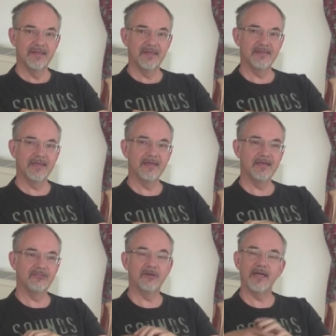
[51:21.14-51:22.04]
And then I
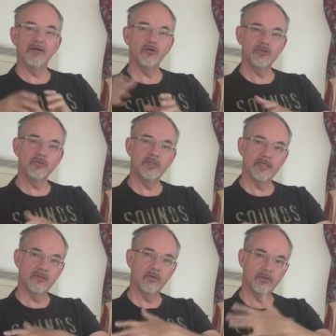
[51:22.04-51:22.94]
try also to
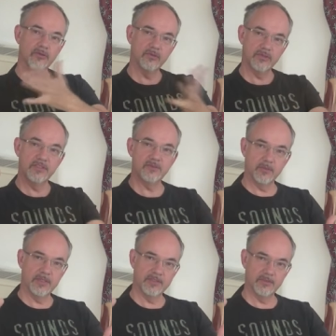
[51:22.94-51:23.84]
get hold of those
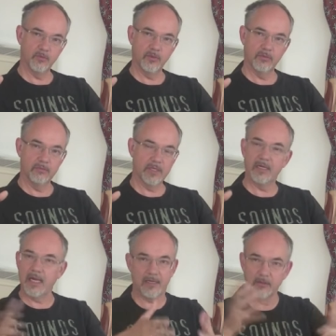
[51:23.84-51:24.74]
instruments. I,
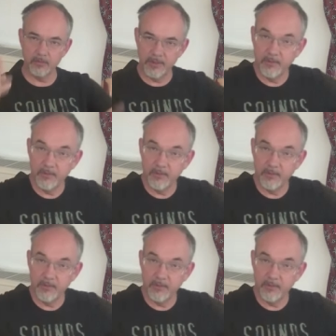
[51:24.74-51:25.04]
I cannot play